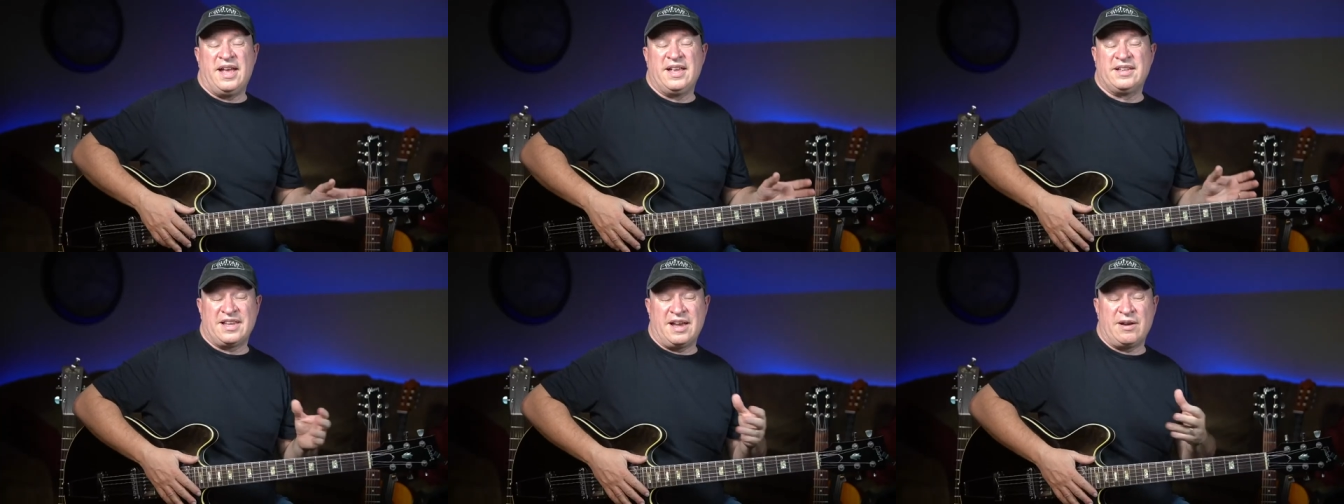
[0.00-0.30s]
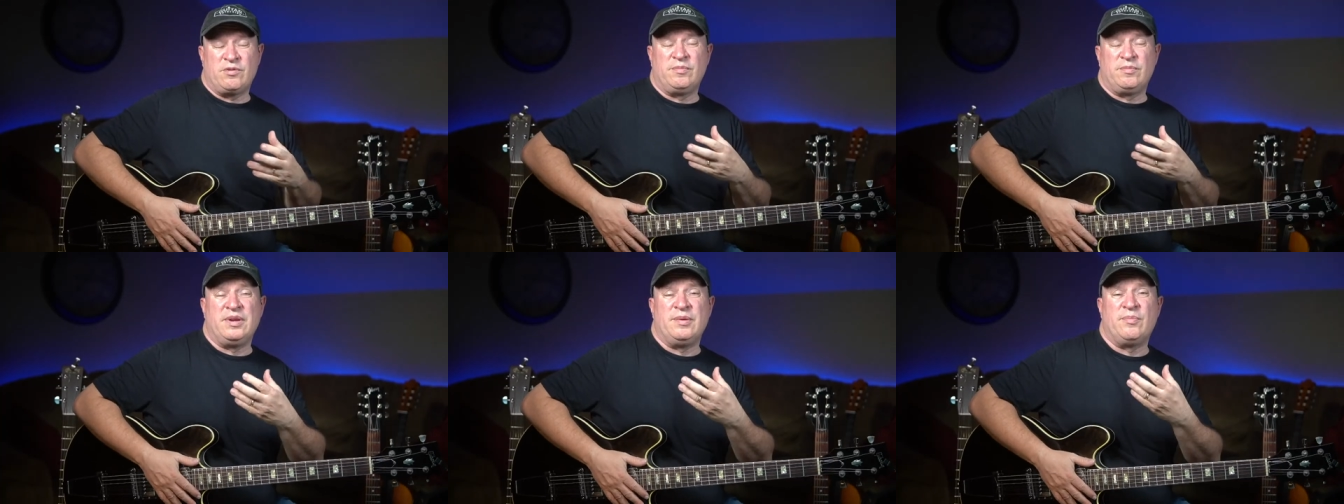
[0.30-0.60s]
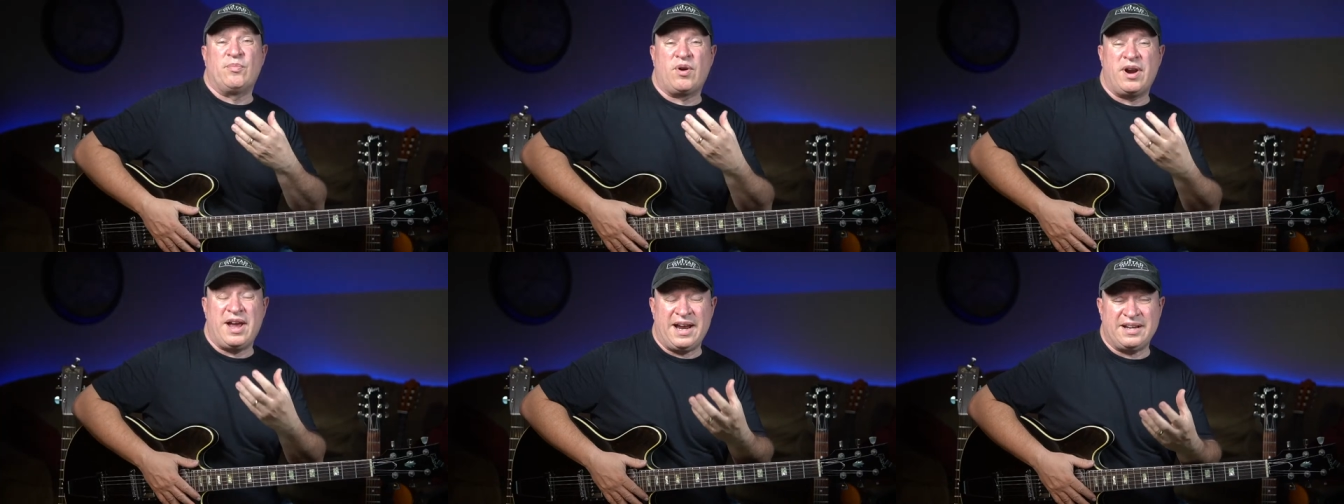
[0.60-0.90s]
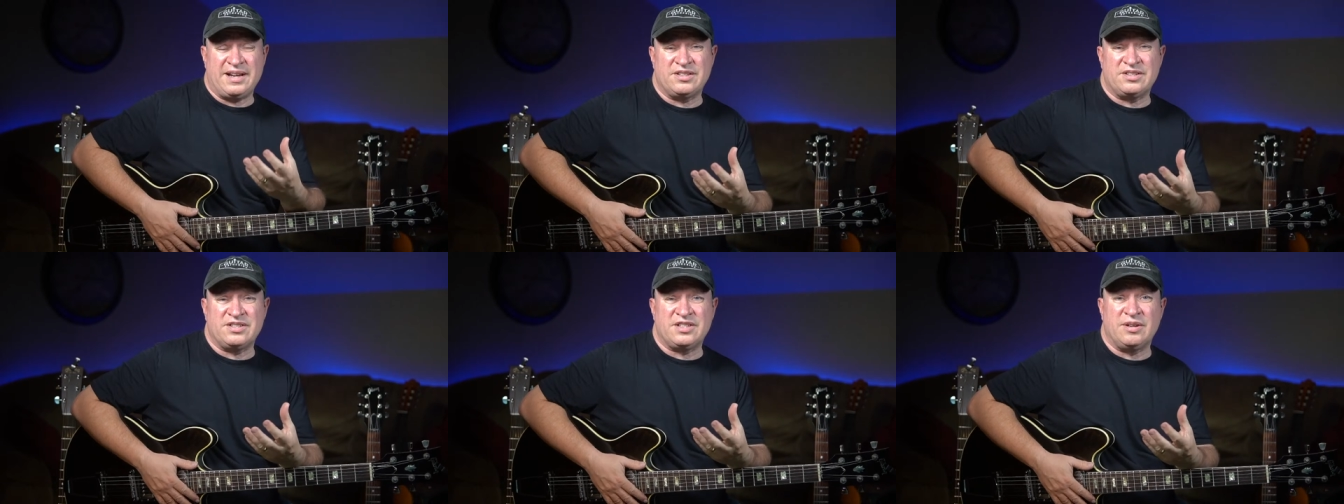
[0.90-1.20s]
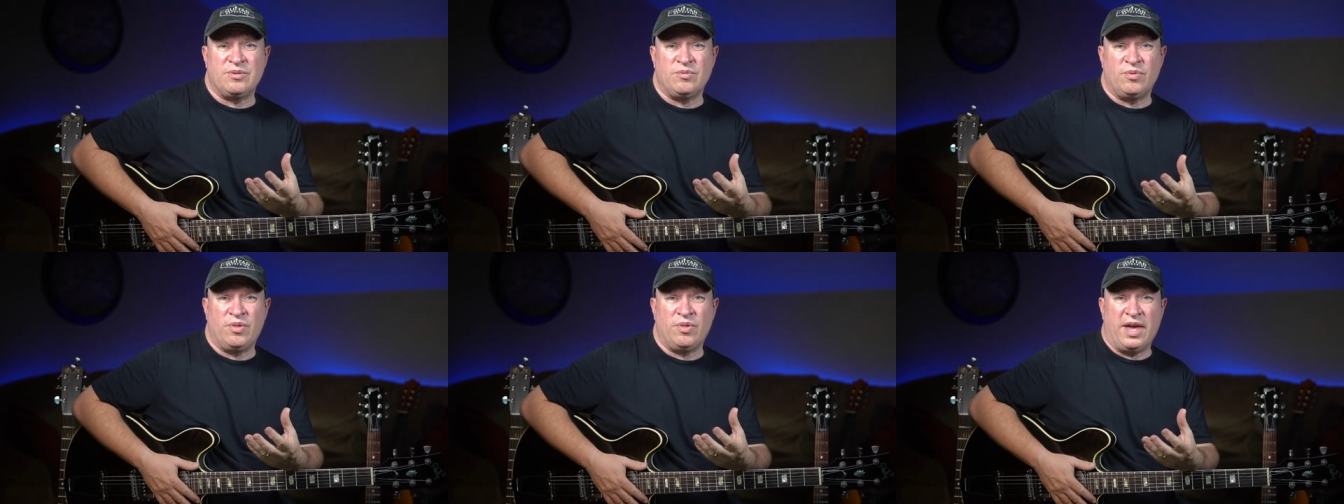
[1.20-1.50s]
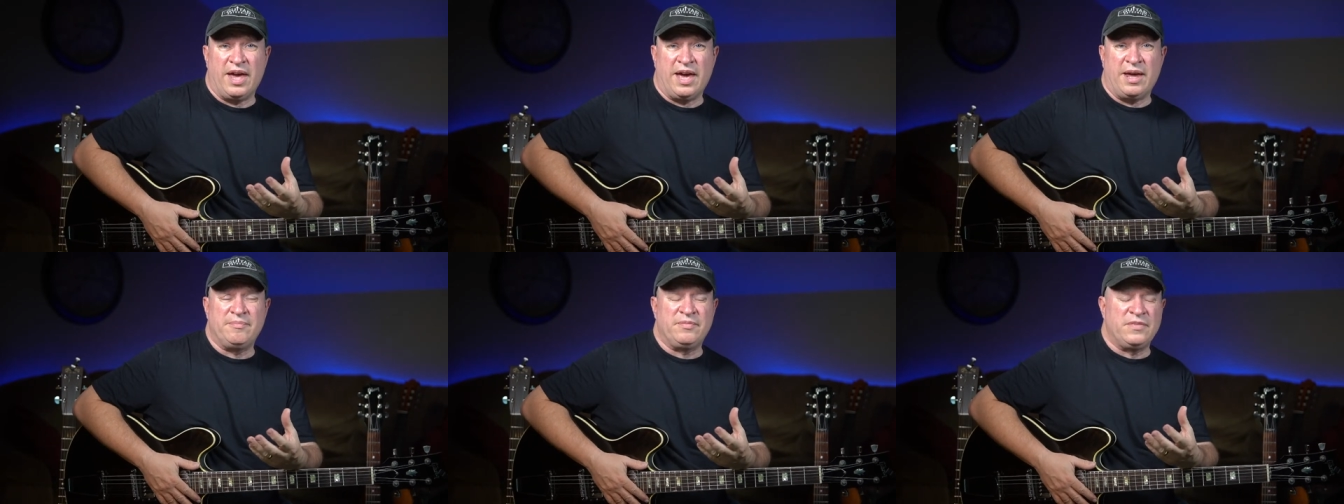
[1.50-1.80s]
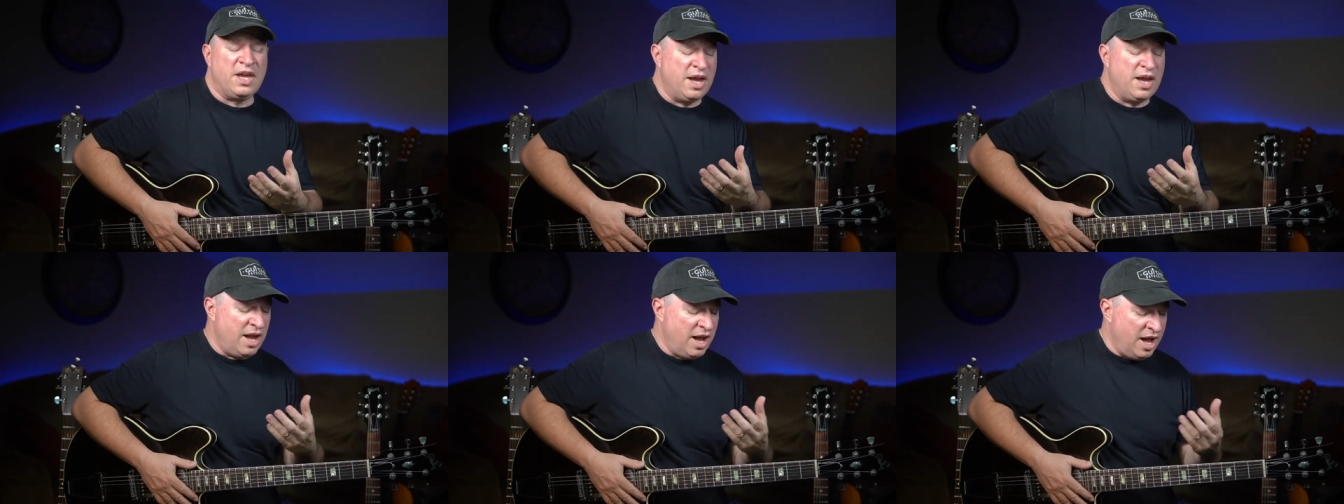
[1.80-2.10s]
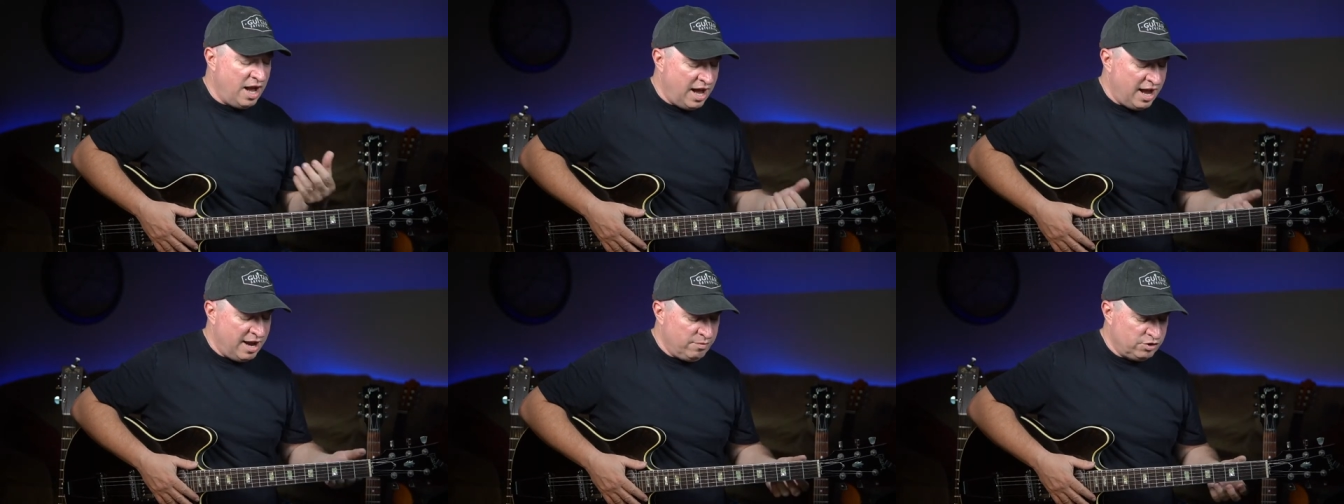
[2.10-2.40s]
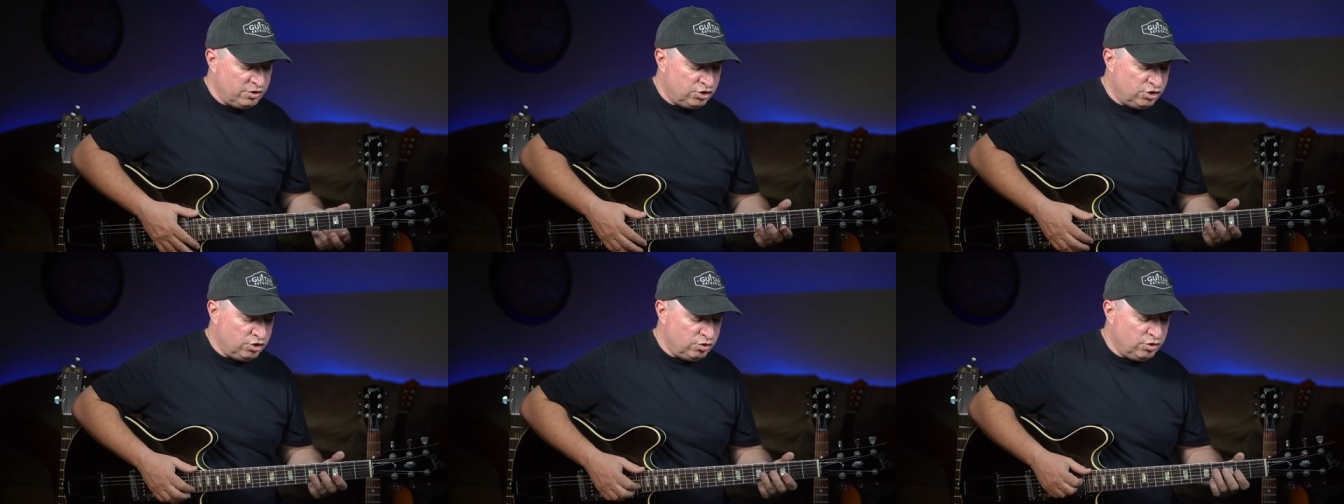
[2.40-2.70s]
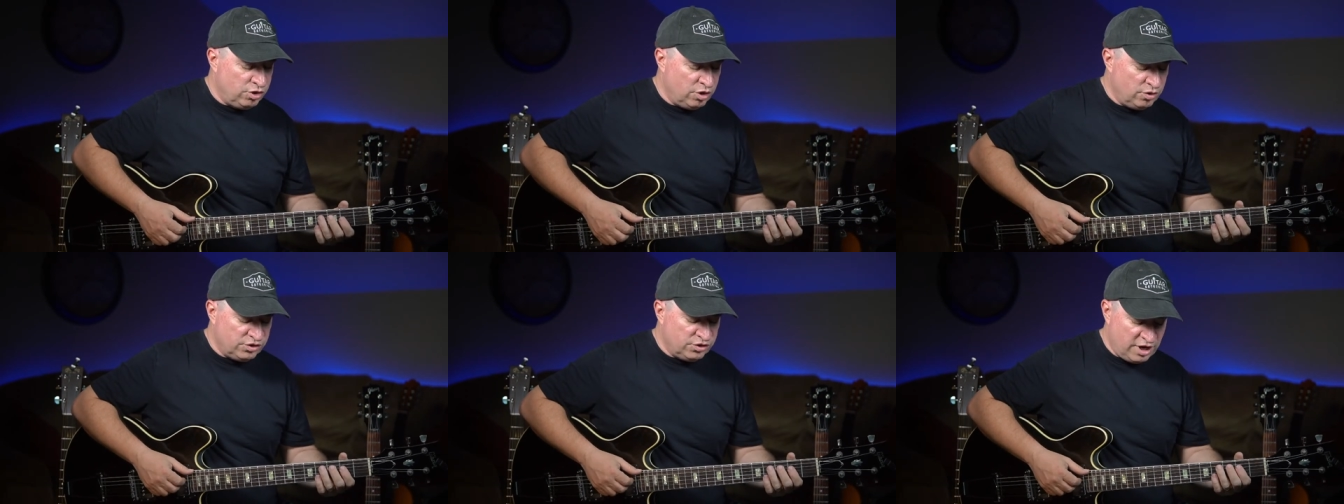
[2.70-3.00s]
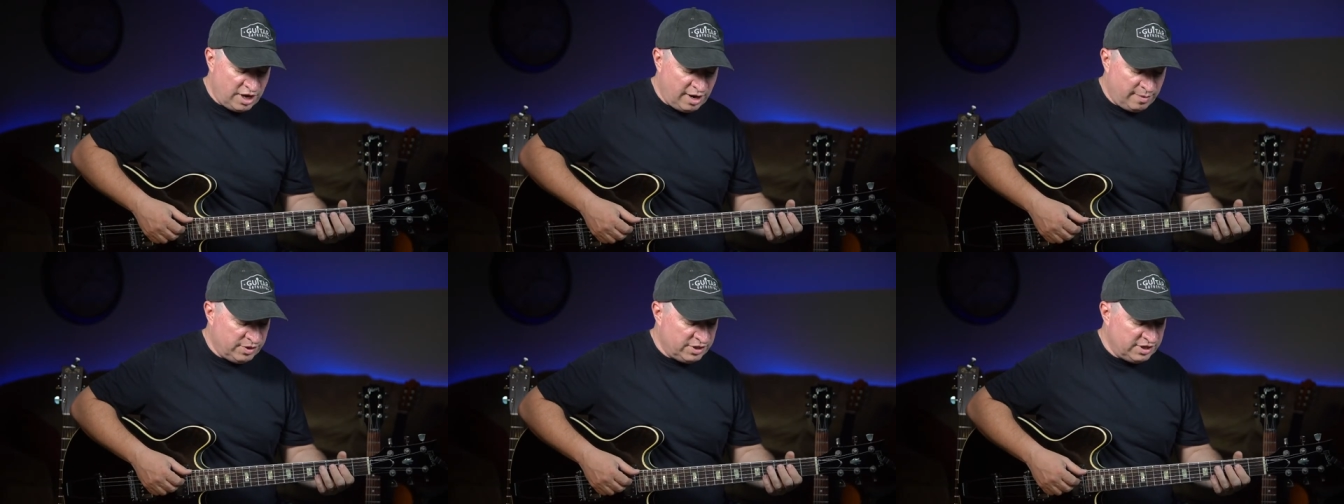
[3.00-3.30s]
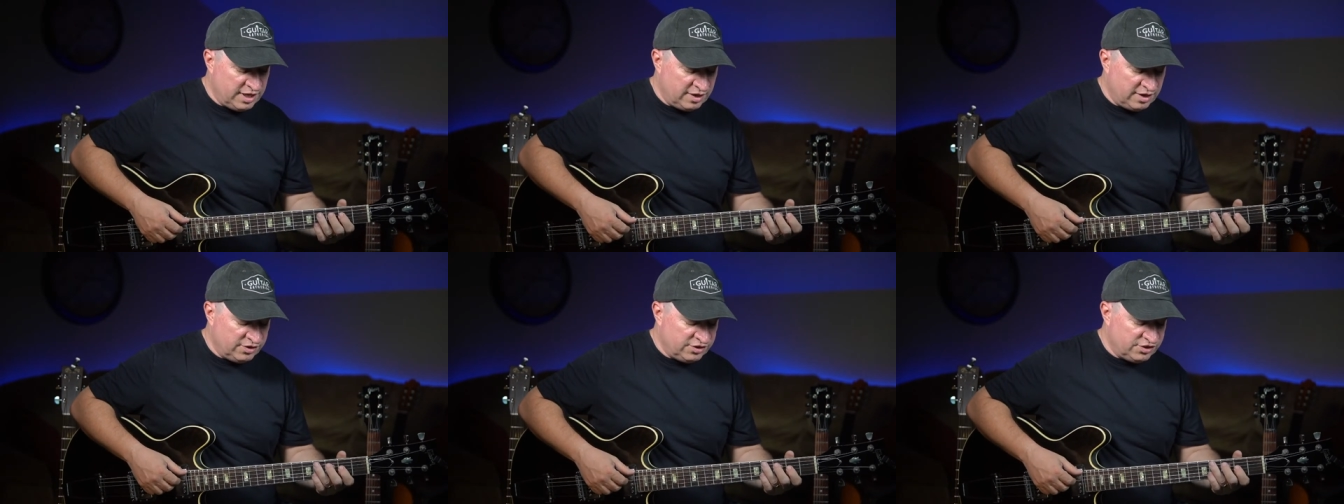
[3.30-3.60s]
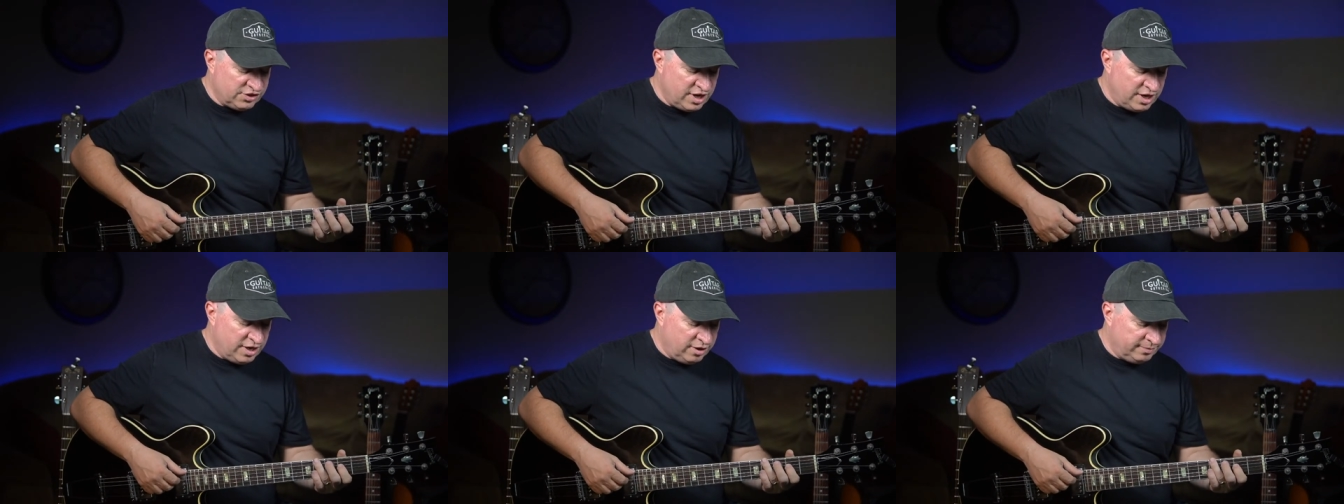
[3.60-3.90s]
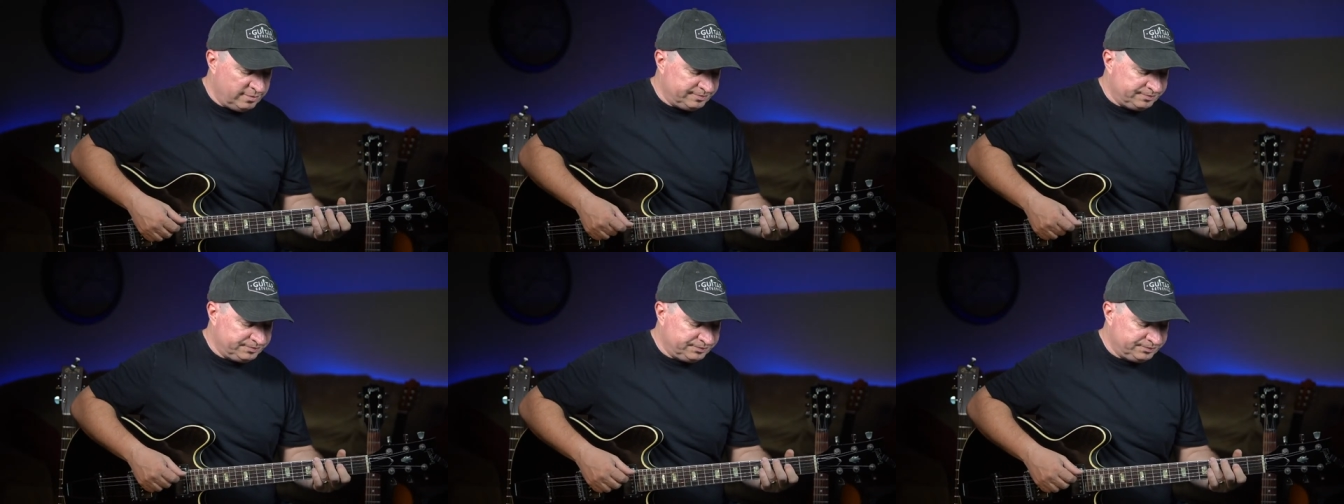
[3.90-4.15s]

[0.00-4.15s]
as I would be practicing that, I would do those up and down the scale.